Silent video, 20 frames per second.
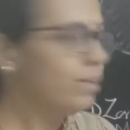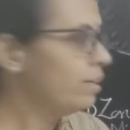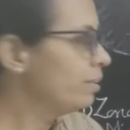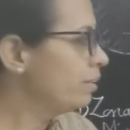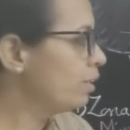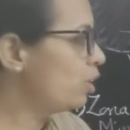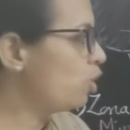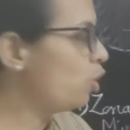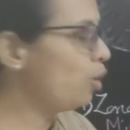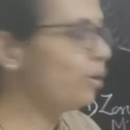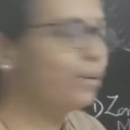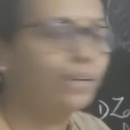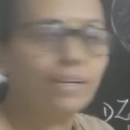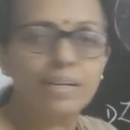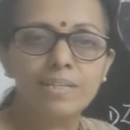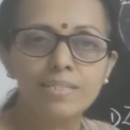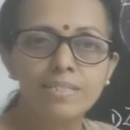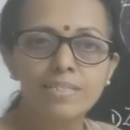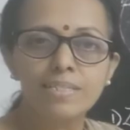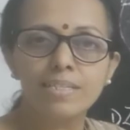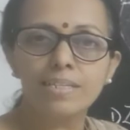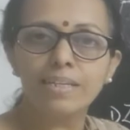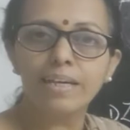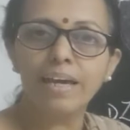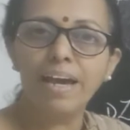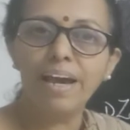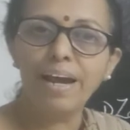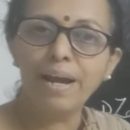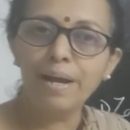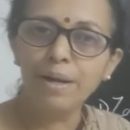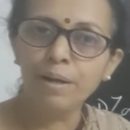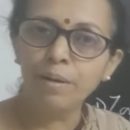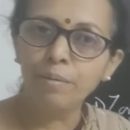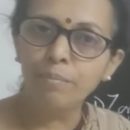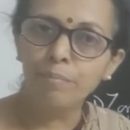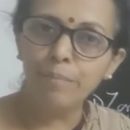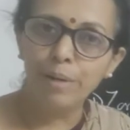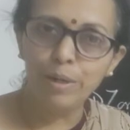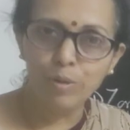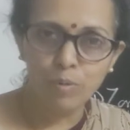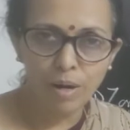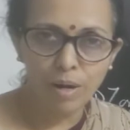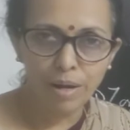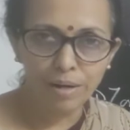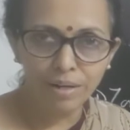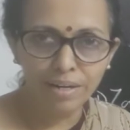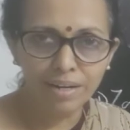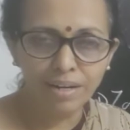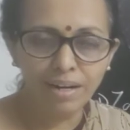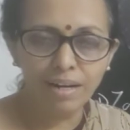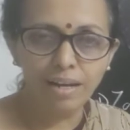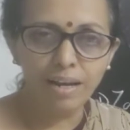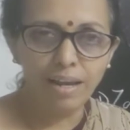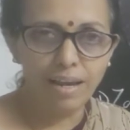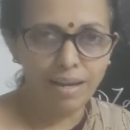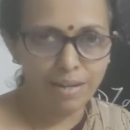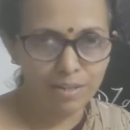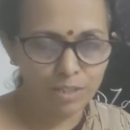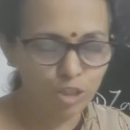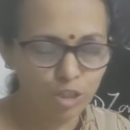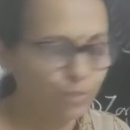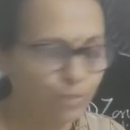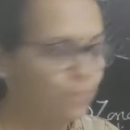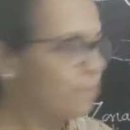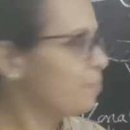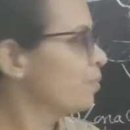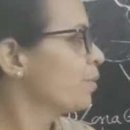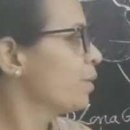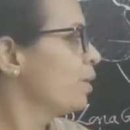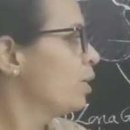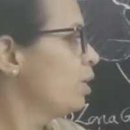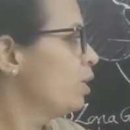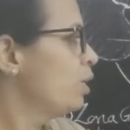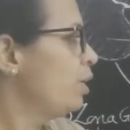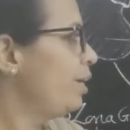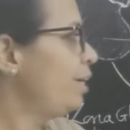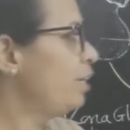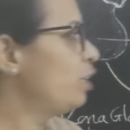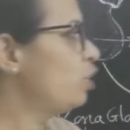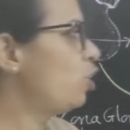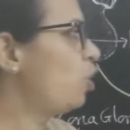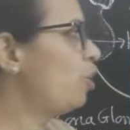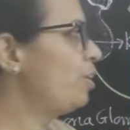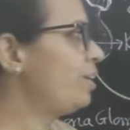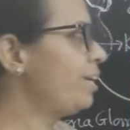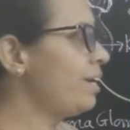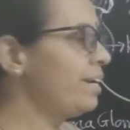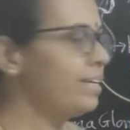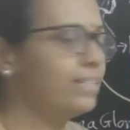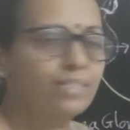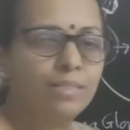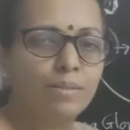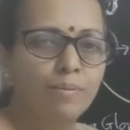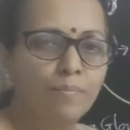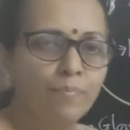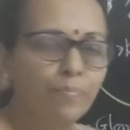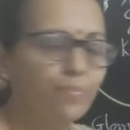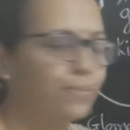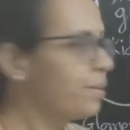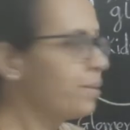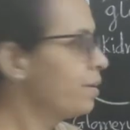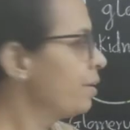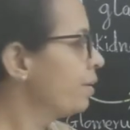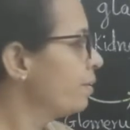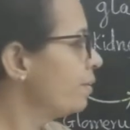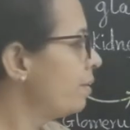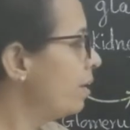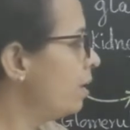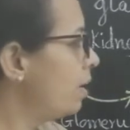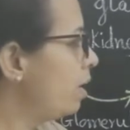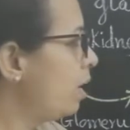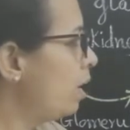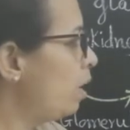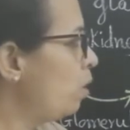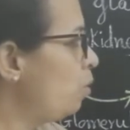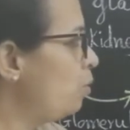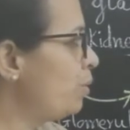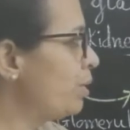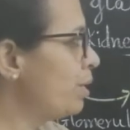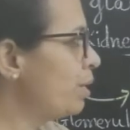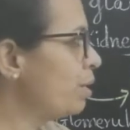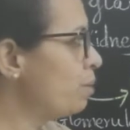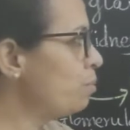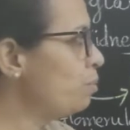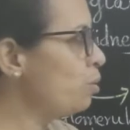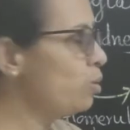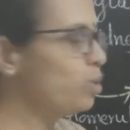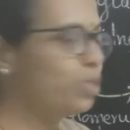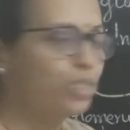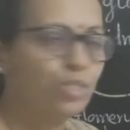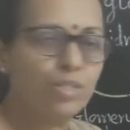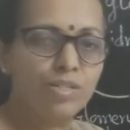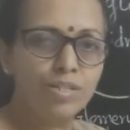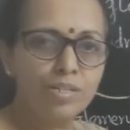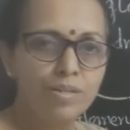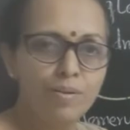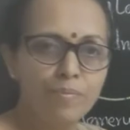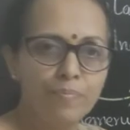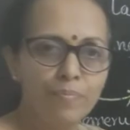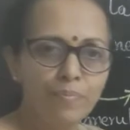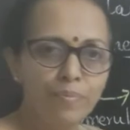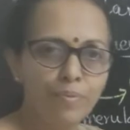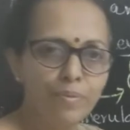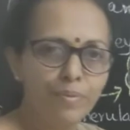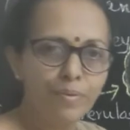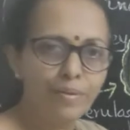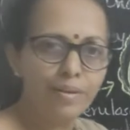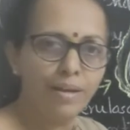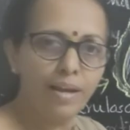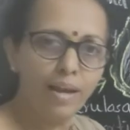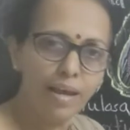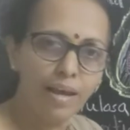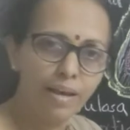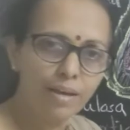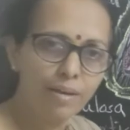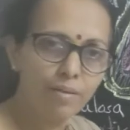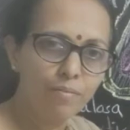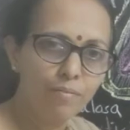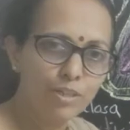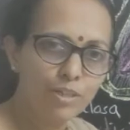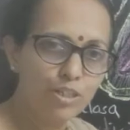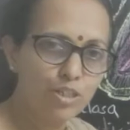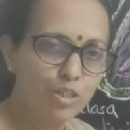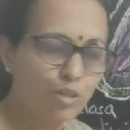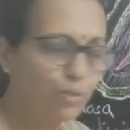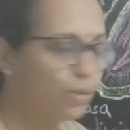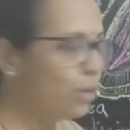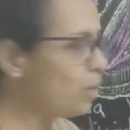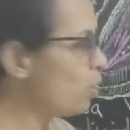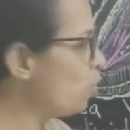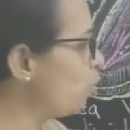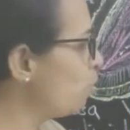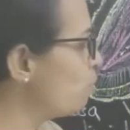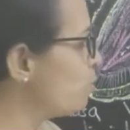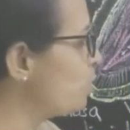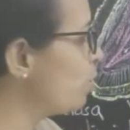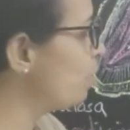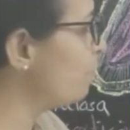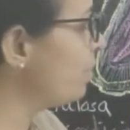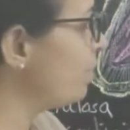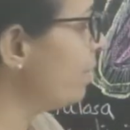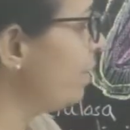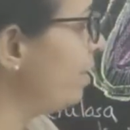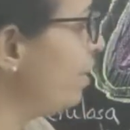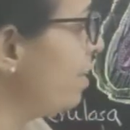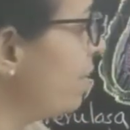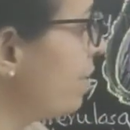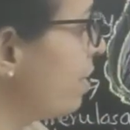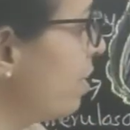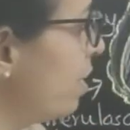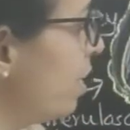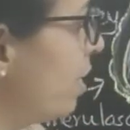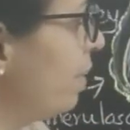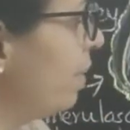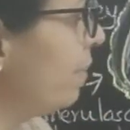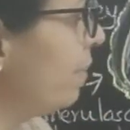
the cortex and medullary layers. In cortex, the outermost layer which you are observing here, a